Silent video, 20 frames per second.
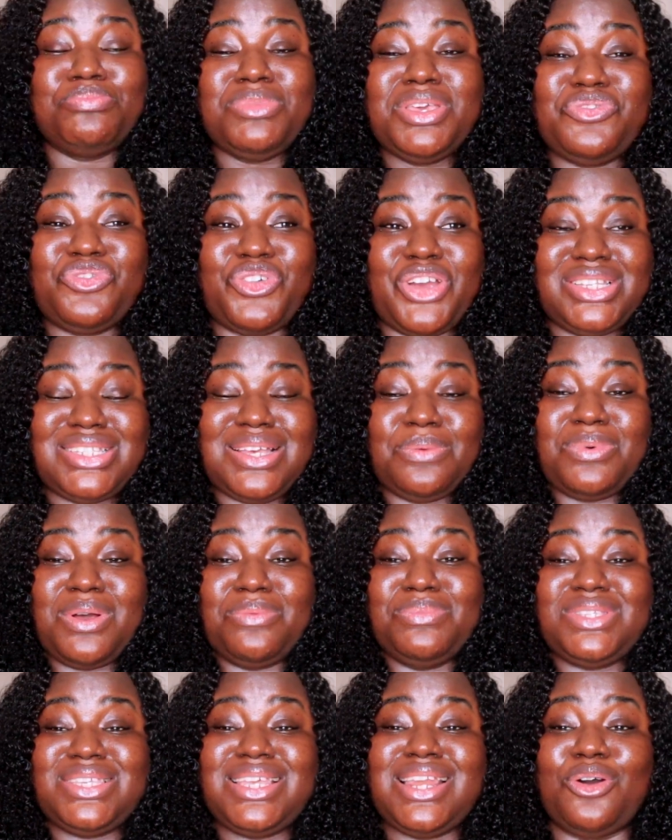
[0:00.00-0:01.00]
Me, for example,
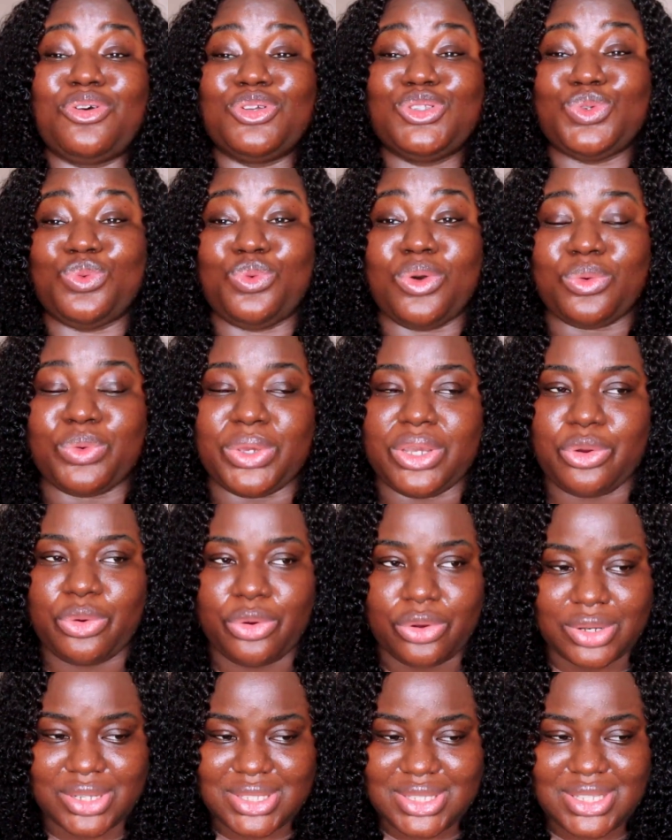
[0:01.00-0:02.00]
I've been saying I want to work with
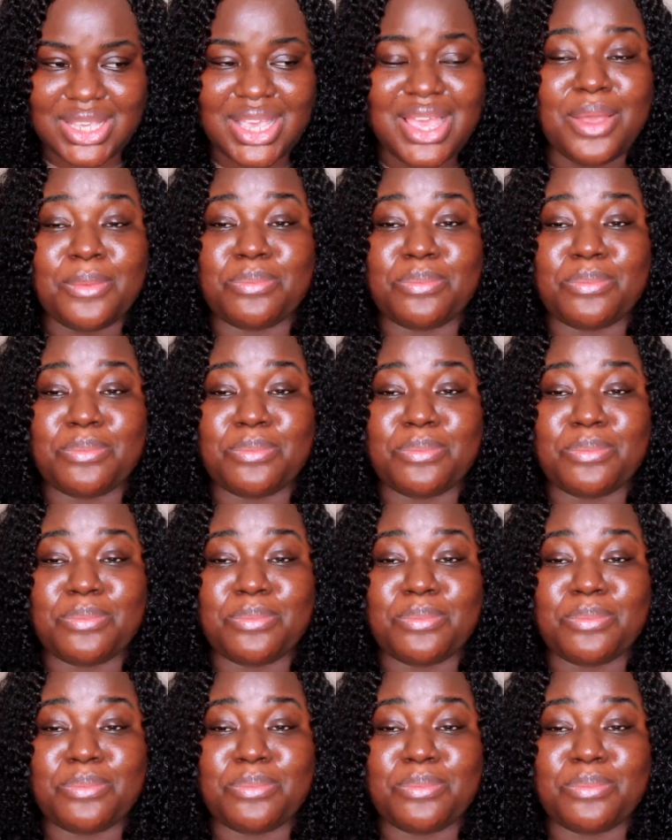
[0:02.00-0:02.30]
Crocs